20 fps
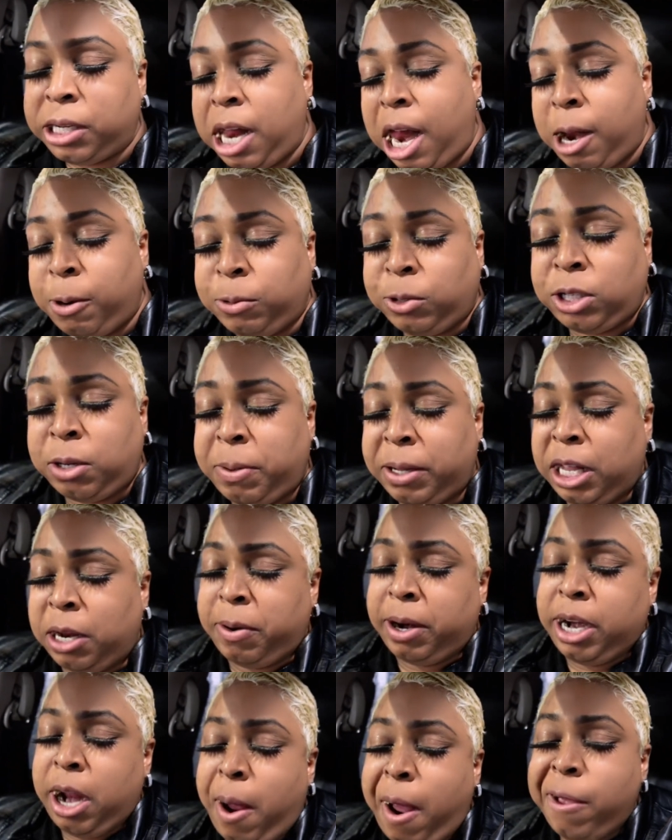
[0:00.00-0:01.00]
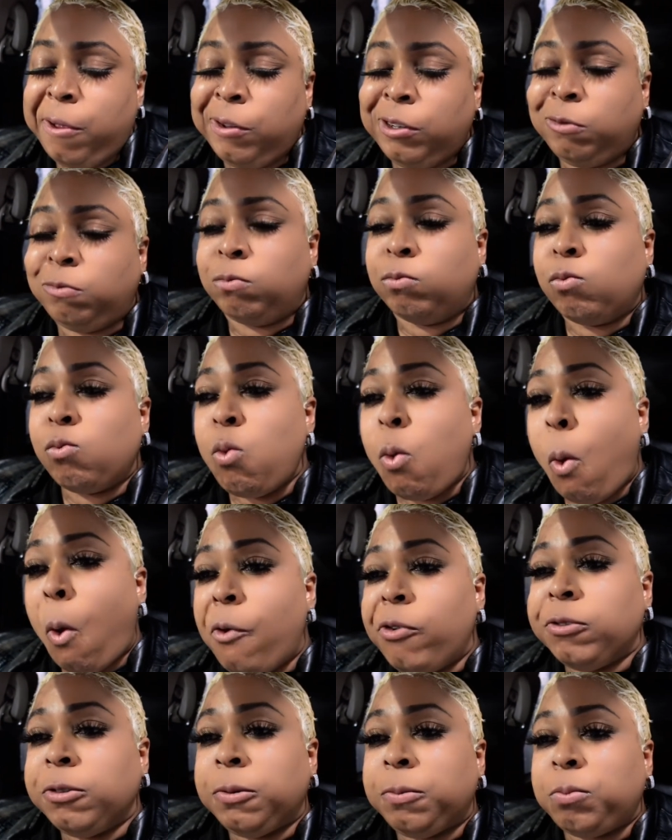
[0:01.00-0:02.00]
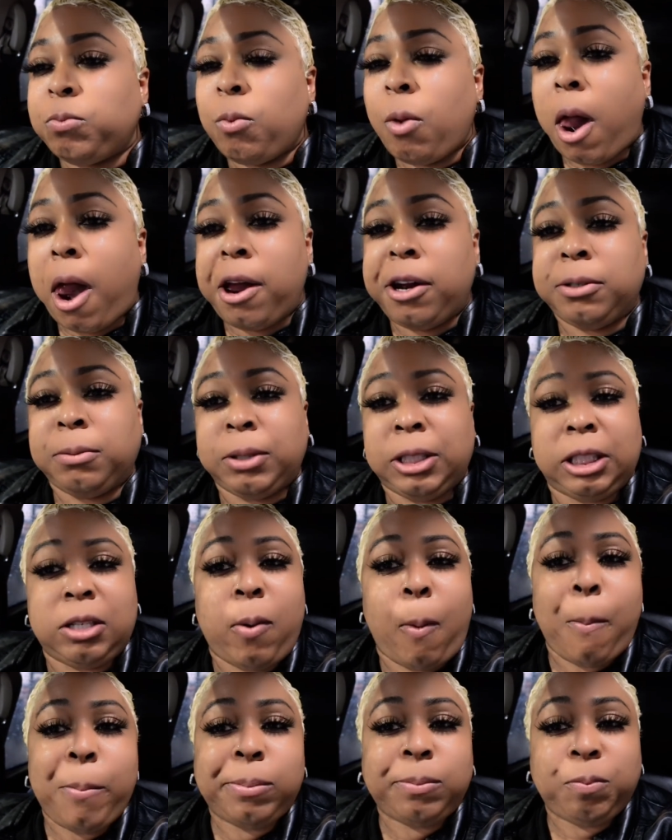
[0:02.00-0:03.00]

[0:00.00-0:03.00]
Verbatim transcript: and I don't want to talk about that right now. Well,